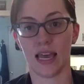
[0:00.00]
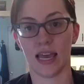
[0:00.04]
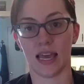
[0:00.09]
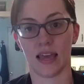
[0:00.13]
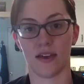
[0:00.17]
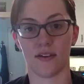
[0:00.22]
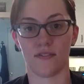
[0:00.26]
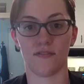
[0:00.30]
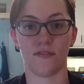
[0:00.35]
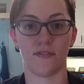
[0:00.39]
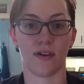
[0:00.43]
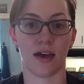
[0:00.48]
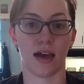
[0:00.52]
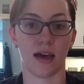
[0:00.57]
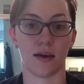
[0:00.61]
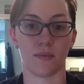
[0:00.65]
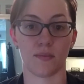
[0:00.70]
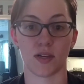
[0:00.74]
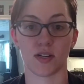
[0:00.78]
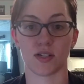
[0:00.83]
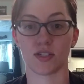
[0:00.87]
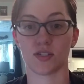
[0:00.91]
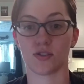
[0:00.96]
If
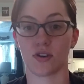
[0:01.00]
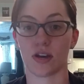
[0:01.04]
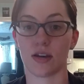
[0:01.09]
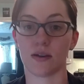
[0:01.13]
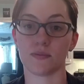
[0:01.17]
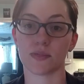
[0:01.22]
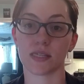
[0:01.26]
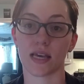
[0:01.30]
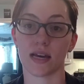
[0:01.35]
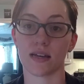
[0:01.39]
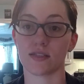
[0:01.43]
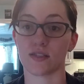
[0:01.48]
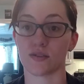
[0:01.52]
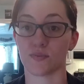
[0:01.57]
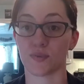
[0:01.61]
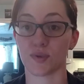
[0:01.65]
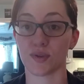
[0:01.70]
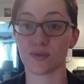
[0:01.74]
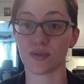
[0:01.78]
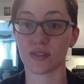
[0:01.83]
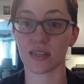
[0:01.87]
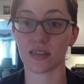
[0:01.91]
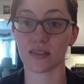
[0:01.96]
there's scrapes, cuts, or
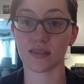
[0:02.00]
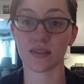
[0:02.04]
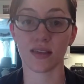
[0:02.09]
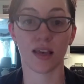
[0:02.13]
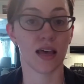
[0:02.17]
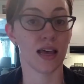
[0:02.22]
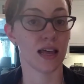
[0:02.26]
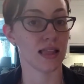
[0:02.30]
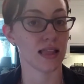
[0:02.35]
bruises,